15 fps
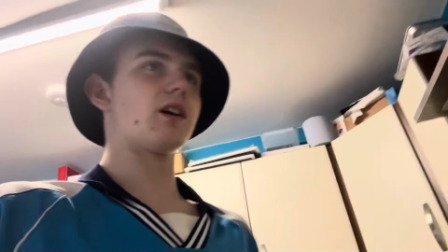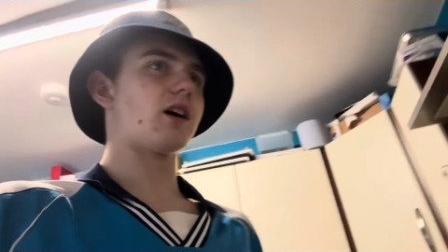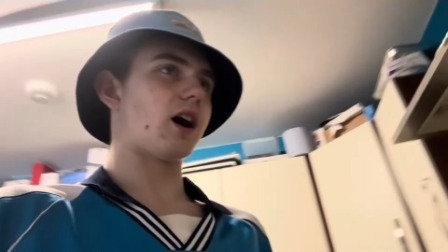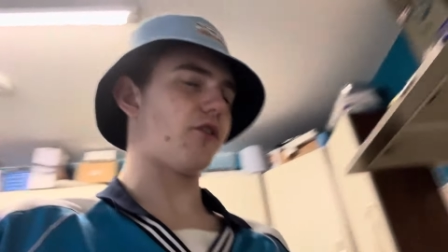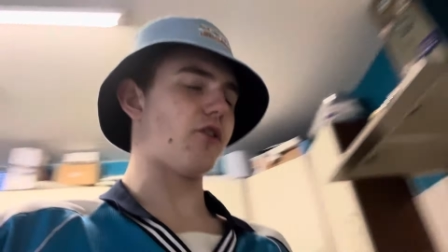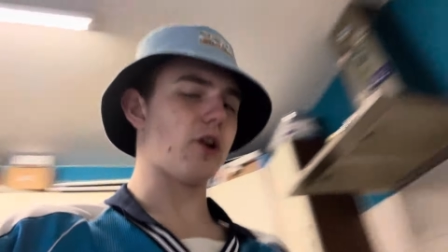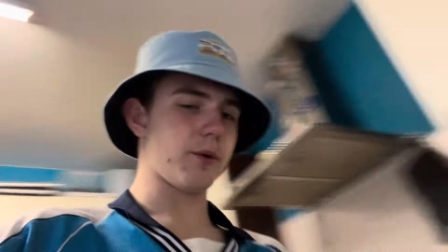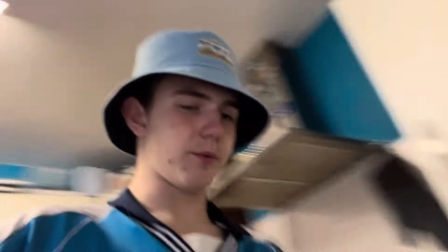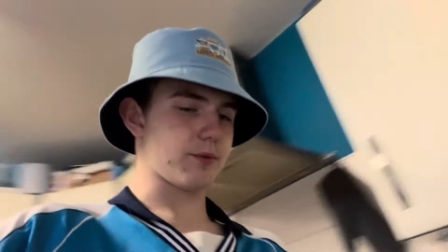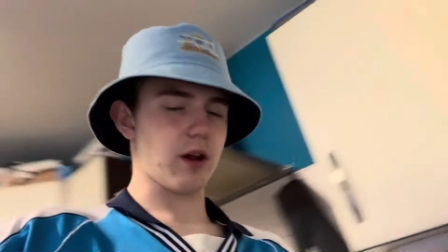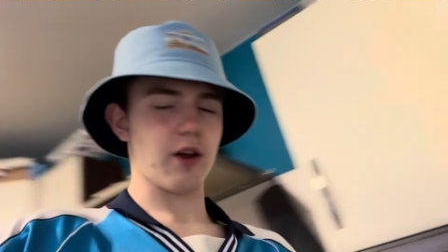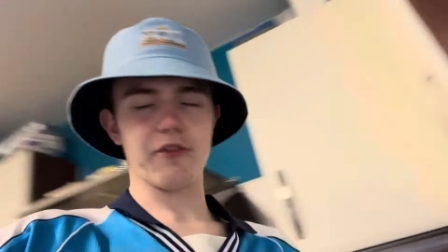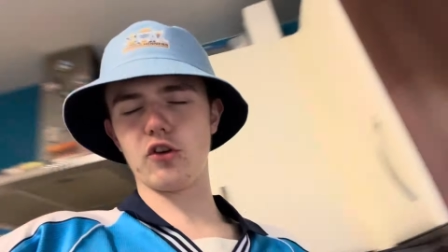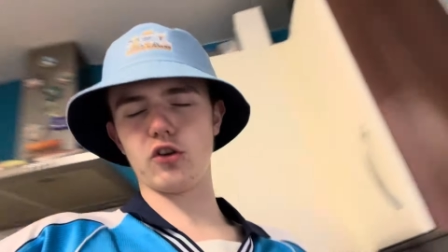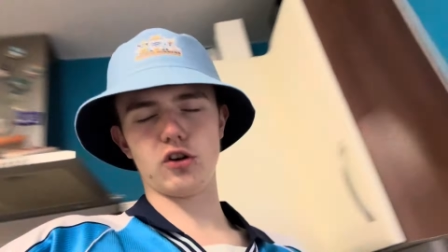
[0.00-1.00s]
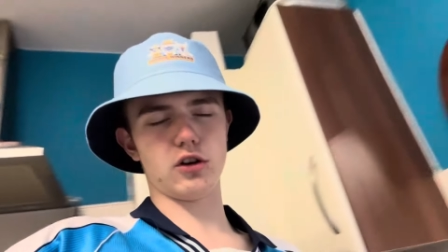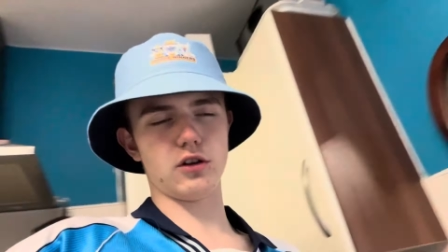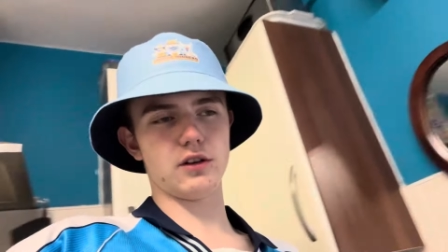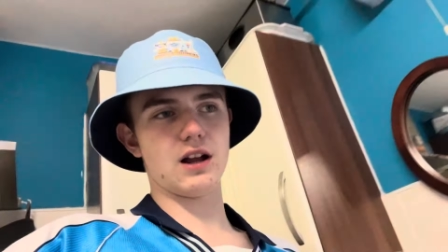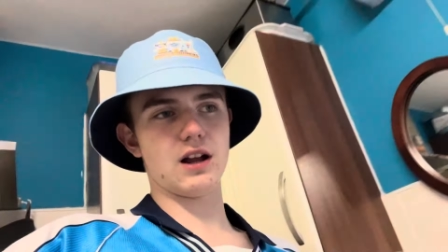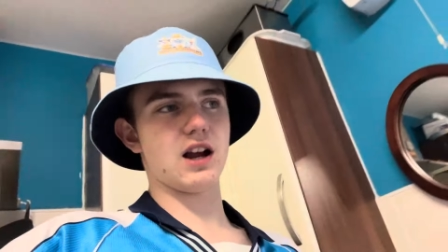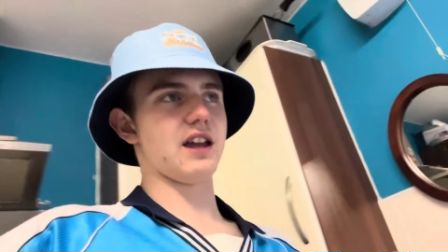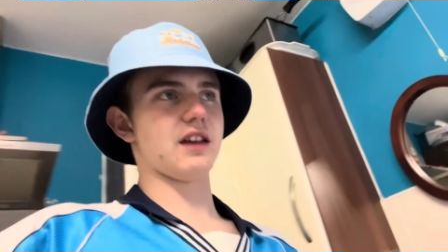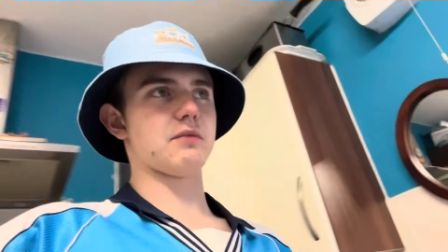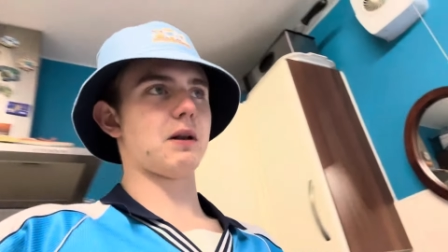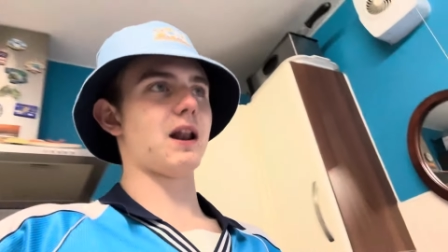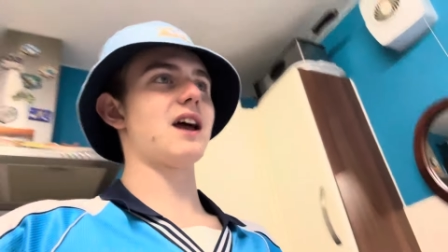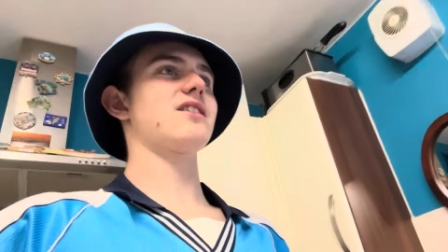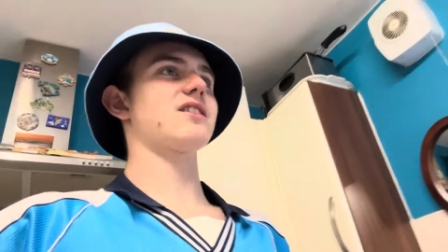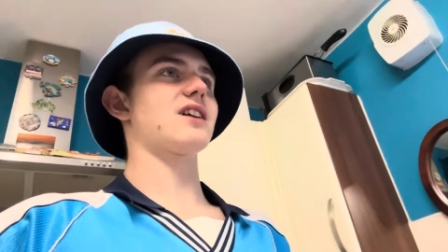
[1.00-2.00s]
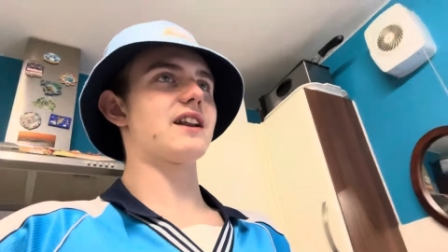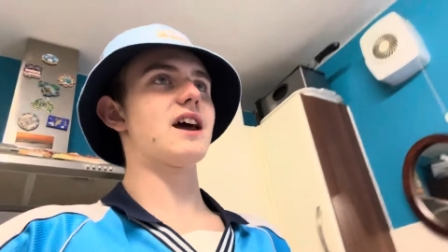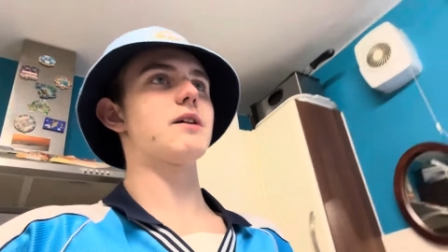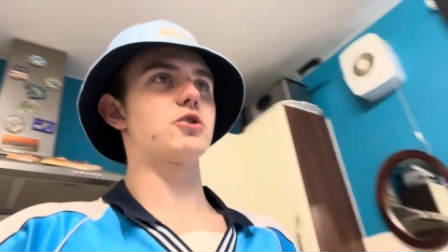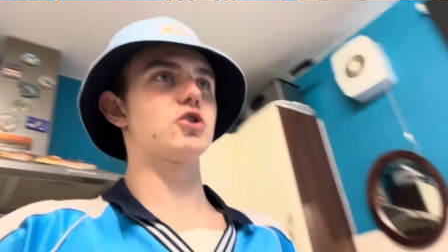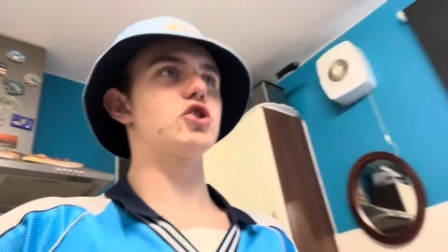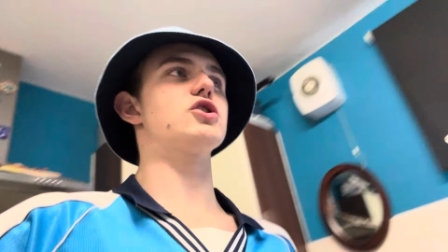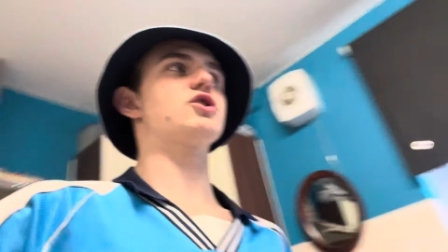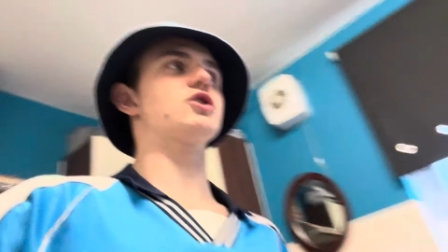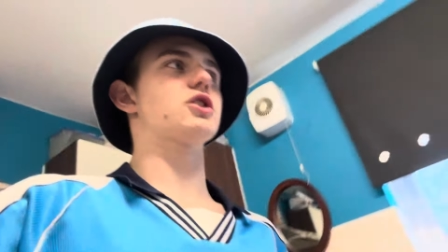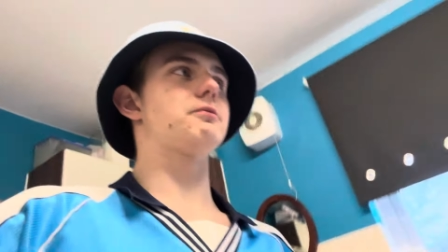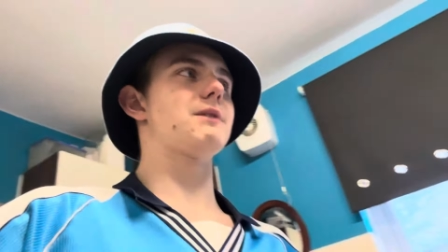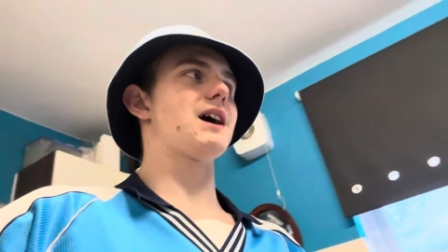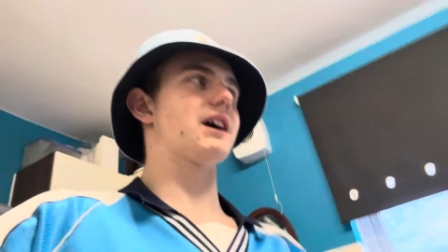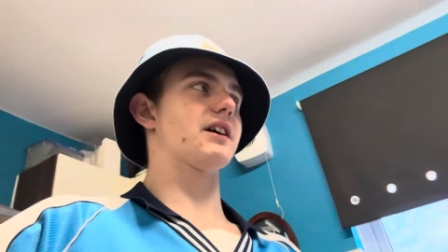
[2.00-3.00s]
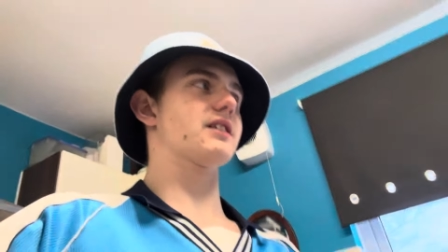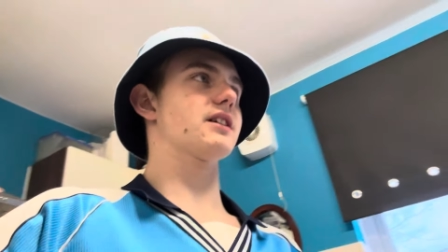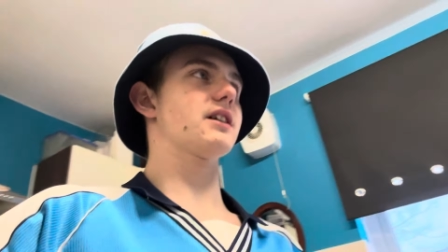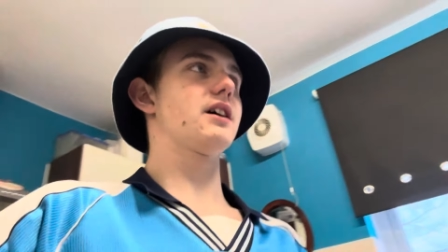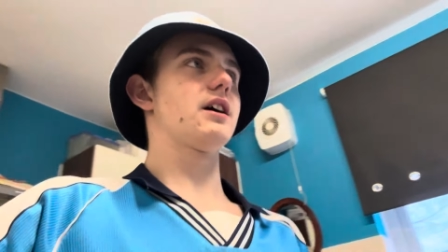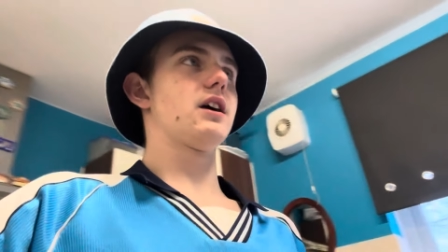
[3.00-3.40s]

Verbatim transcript: I thought. He, I thought like players like them could come back